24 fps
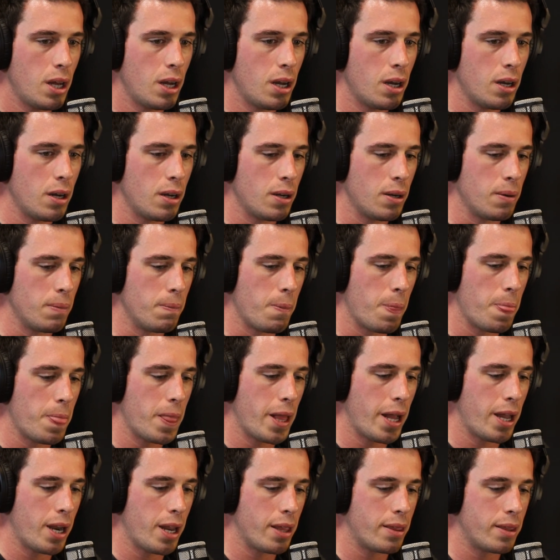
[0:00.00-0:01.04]
And
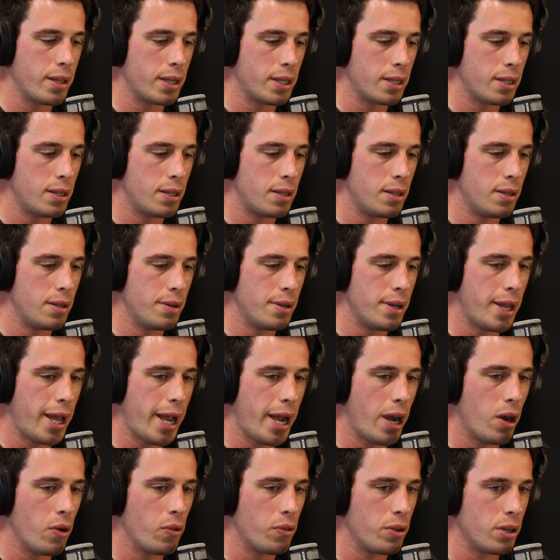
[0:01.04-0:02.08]
I think
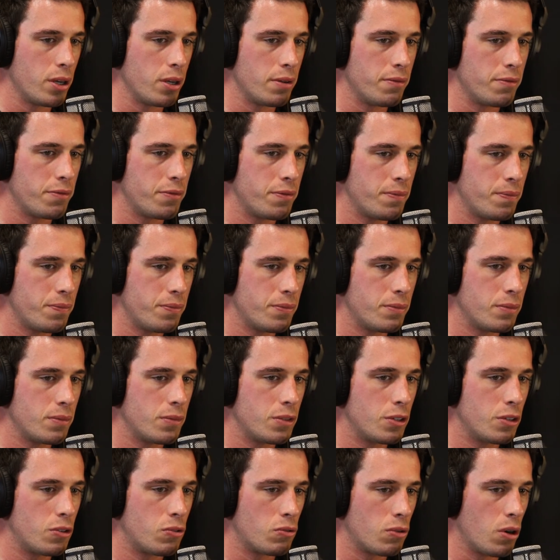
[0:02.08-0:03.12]
now that I've
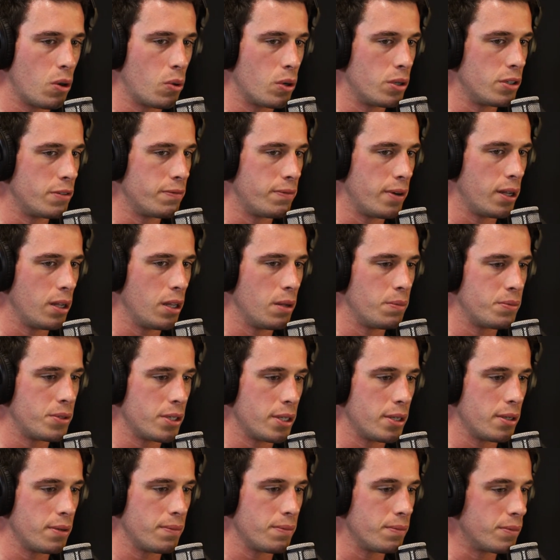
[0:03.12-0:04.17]
grown and developed,
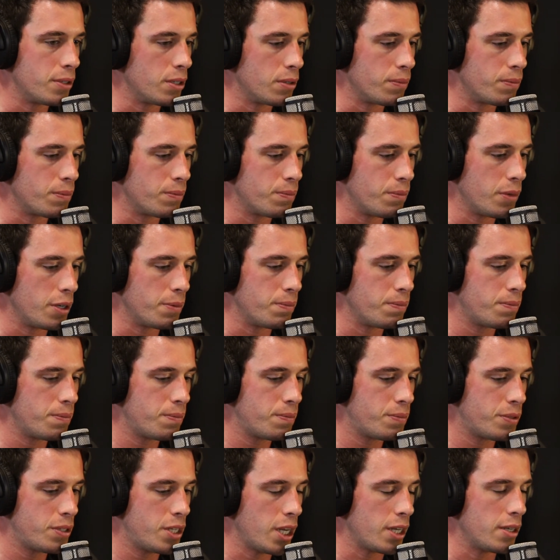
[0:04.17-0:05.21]
and my
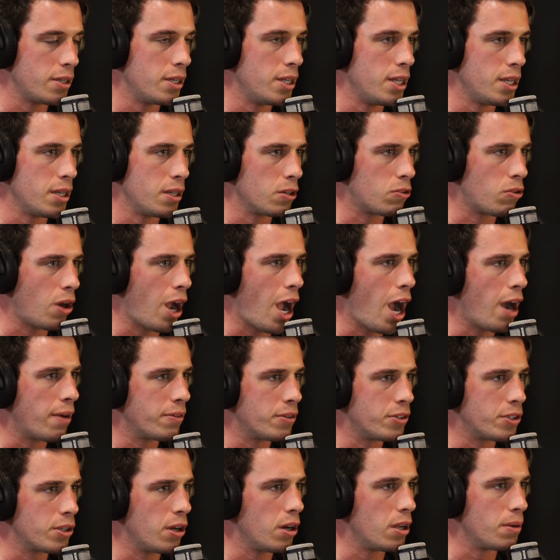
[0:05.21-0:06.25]
technique and
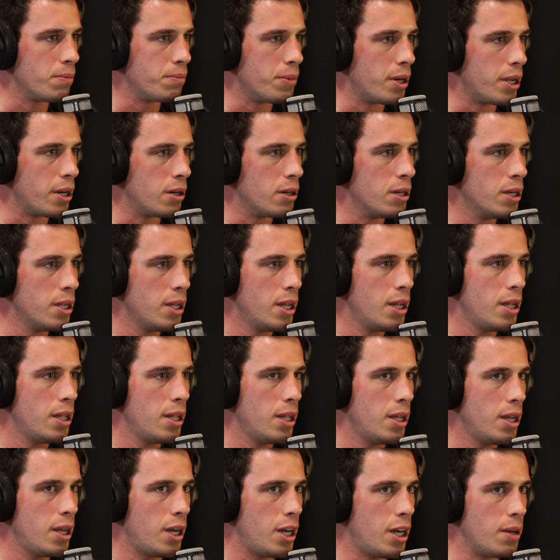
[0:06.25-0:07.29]
craft has gotten better,
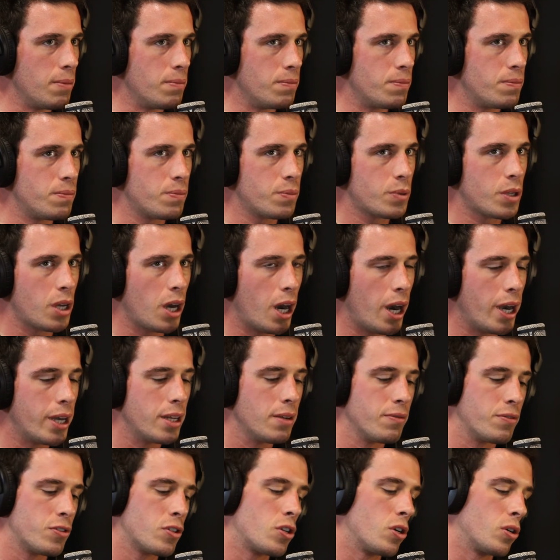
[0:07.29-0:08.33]
I'm kind
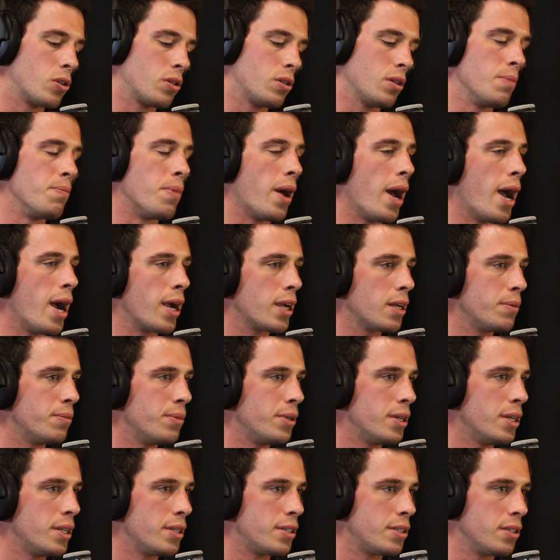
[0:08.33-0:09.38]
of circling back a
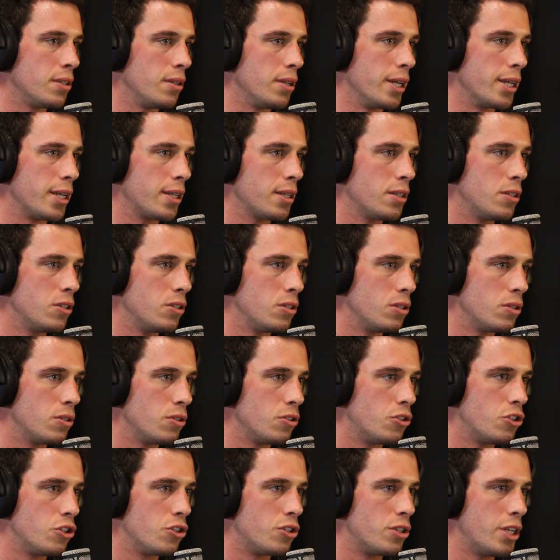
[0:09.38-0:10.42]
bit to like
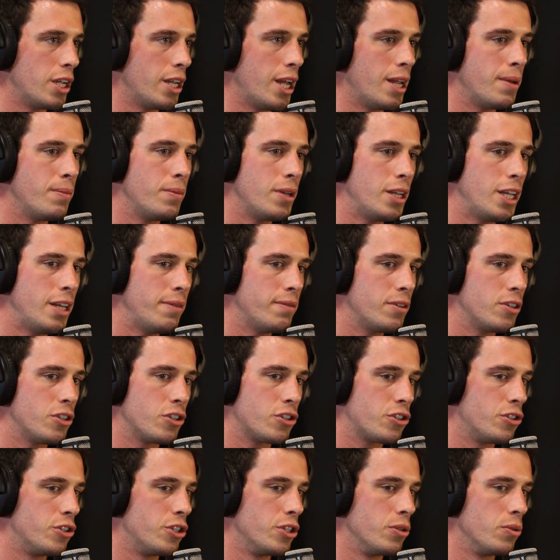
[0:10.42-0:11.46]
even
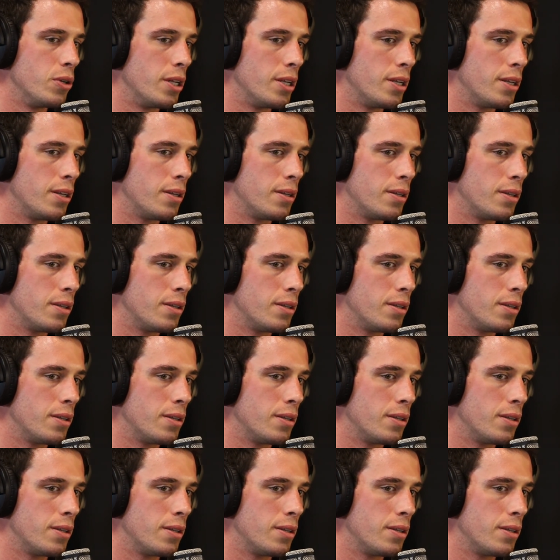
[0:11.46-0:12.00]
just doing,